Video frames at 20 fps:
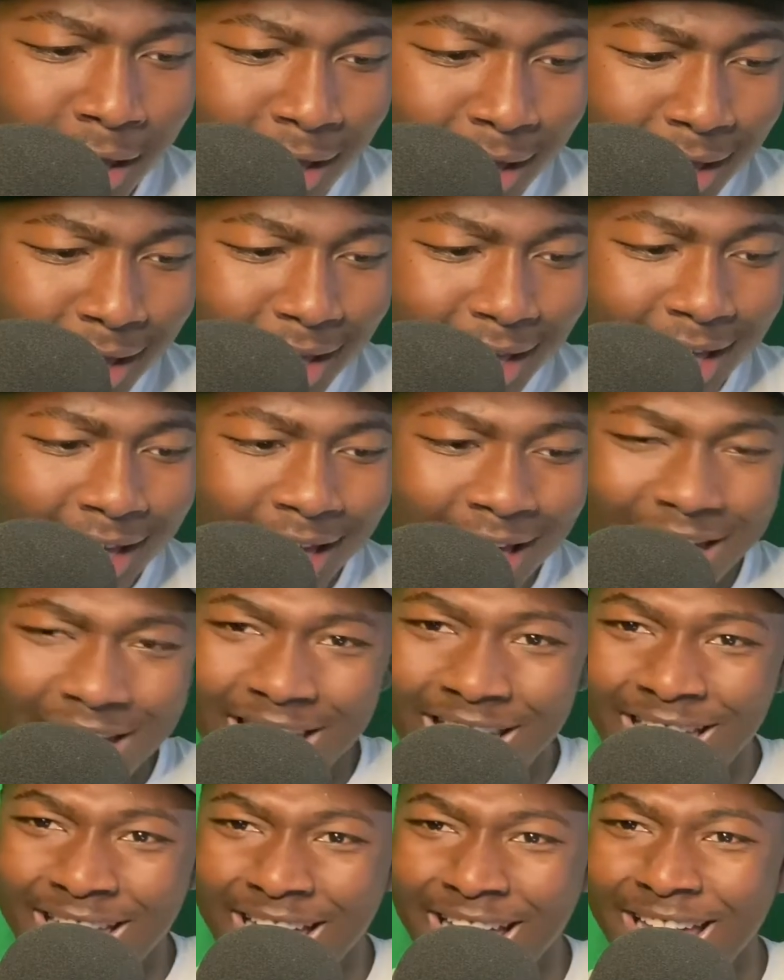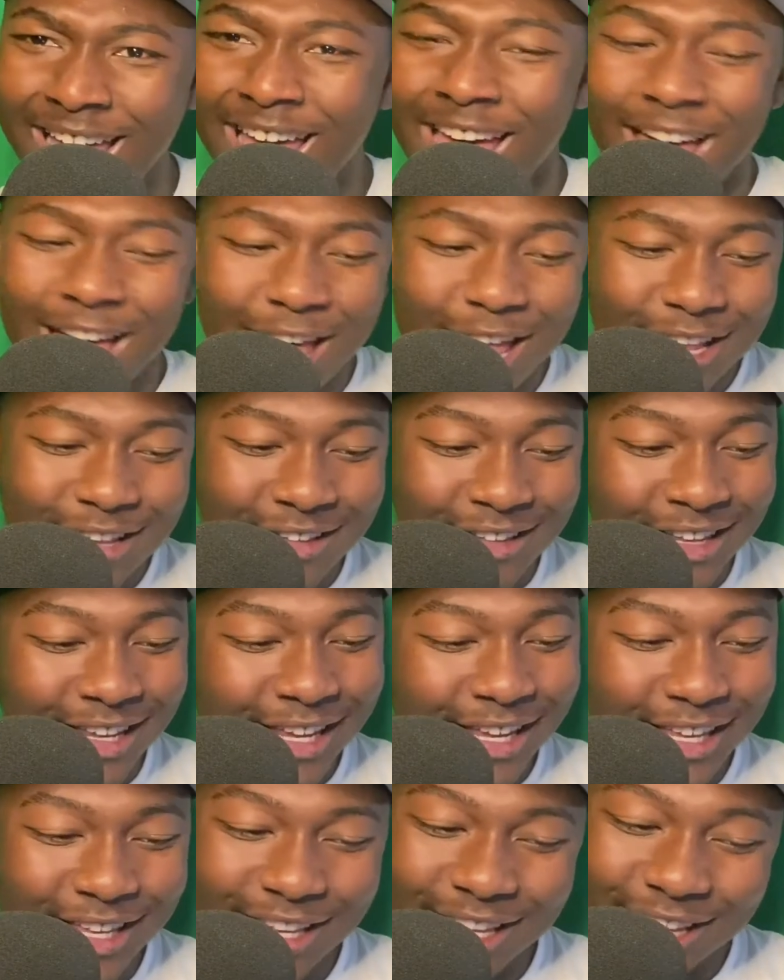Lift it up.
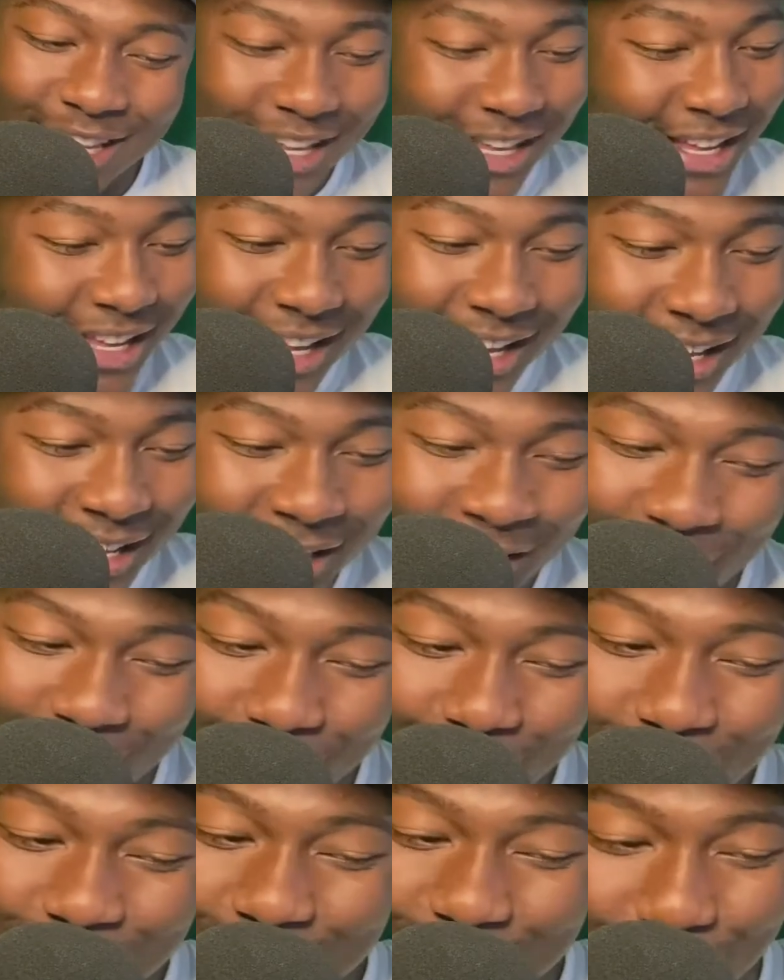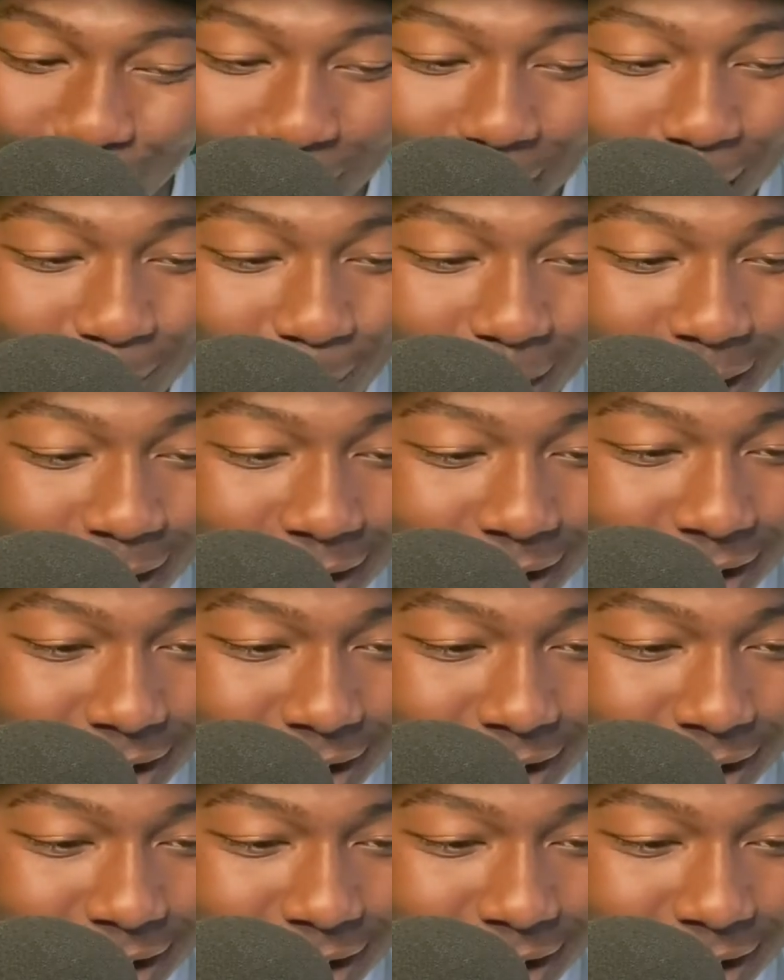See, dudes really be.